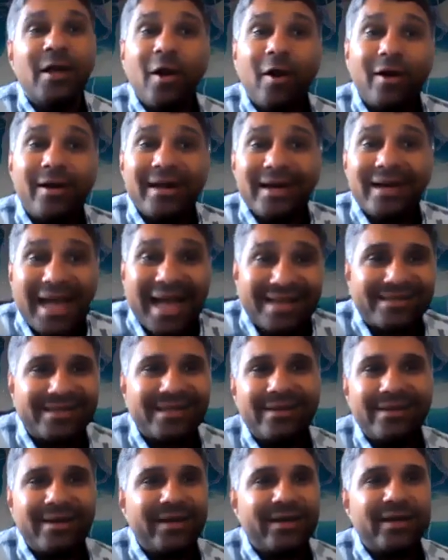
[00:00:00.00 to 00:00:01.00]
on an
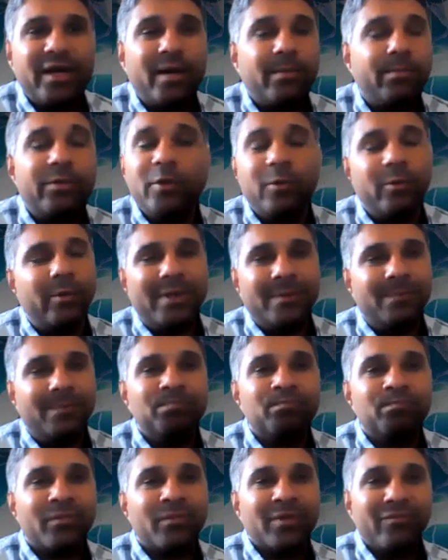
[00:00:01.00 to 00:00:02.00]
accelerated approval,
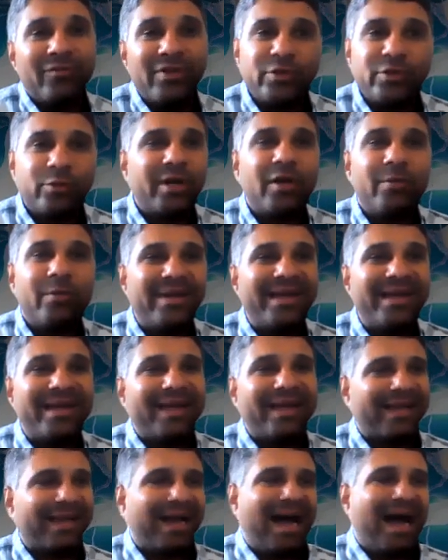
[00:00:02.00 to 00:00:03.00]
which would have been
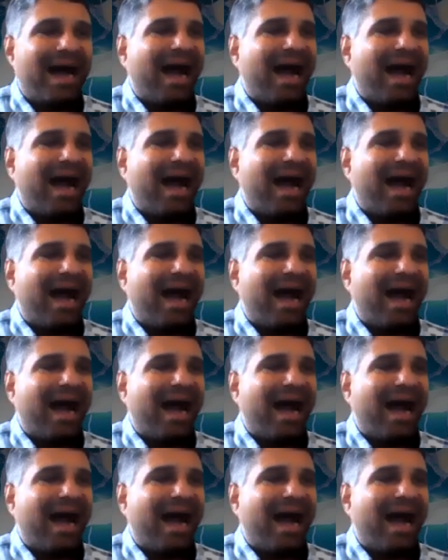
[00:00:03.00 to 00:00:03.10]
like